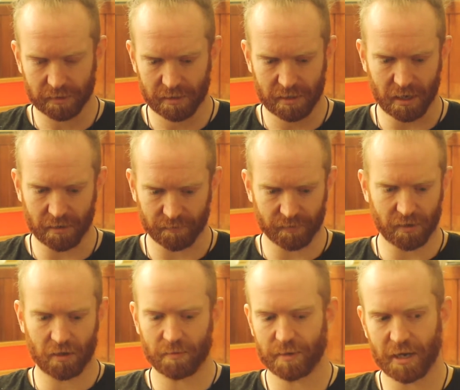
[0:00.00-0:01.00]
kind of
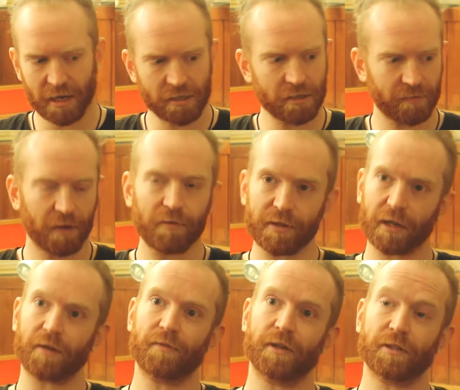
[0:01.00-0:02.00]
culmination of everything
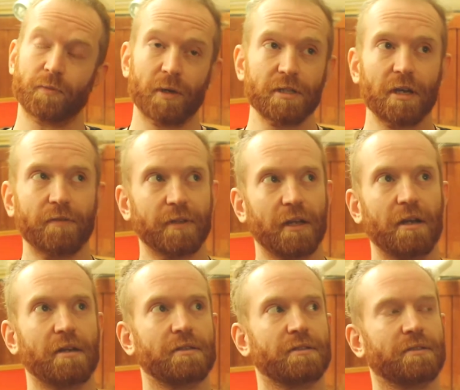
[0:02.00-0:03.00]
I've learned, especially over the
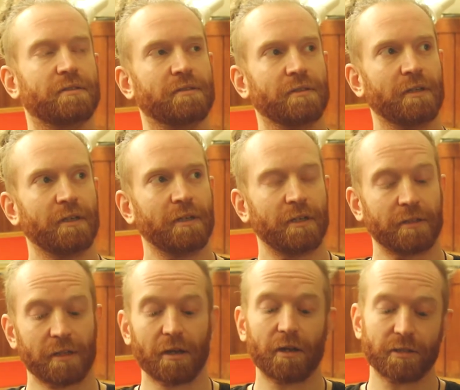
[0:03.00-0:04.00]

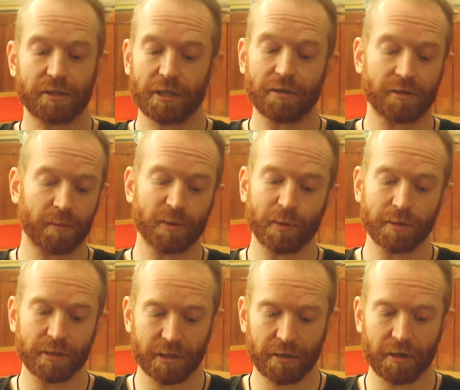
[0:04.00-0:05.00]
last two, so between
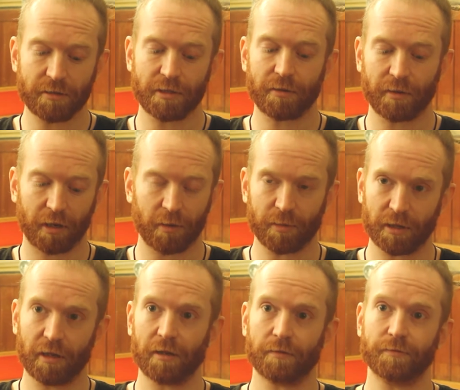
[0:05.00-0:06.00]
Studio Zoo and Human
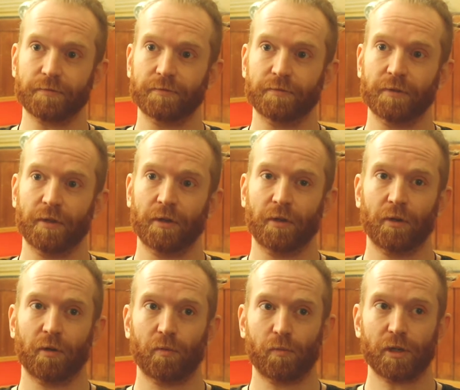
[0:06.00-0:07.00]
Love,
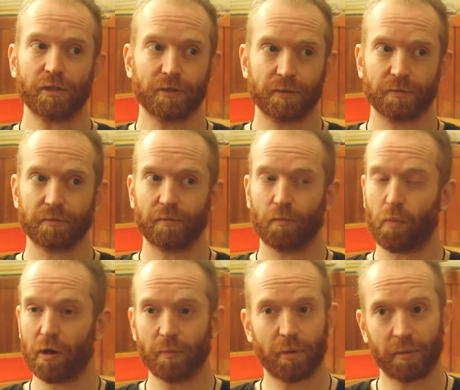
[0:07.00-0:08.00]
which
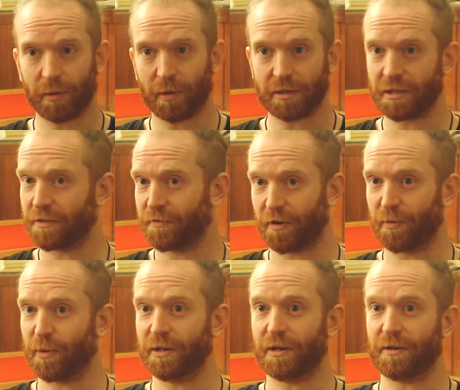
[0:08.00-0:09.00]
one probably went too far in
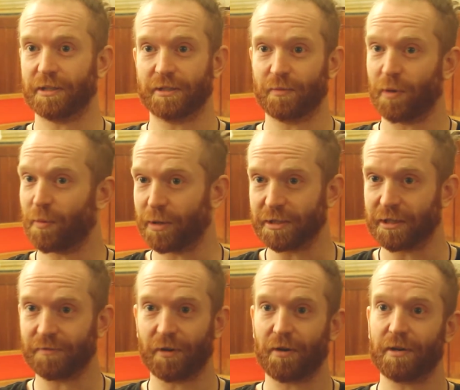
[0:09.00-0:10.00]
one direction and one went too
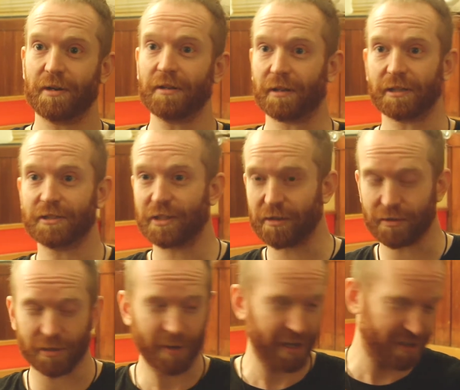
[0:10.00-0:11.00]
far in another. Like Studio
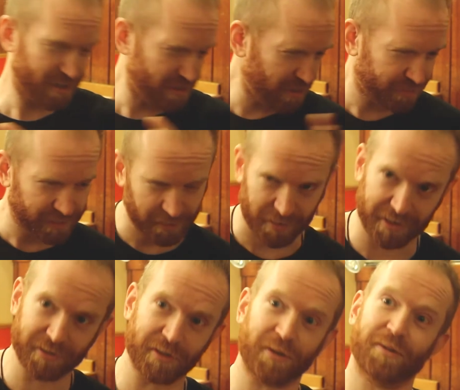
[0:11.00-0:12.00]
Zoo had nothing on it
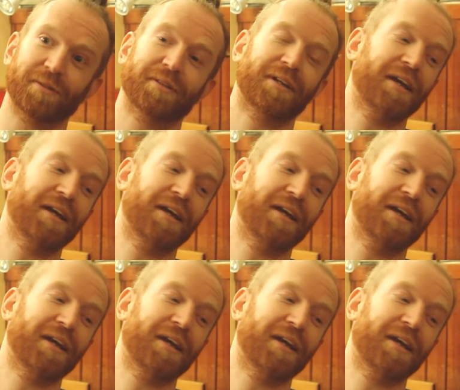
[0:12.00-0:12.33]
at all.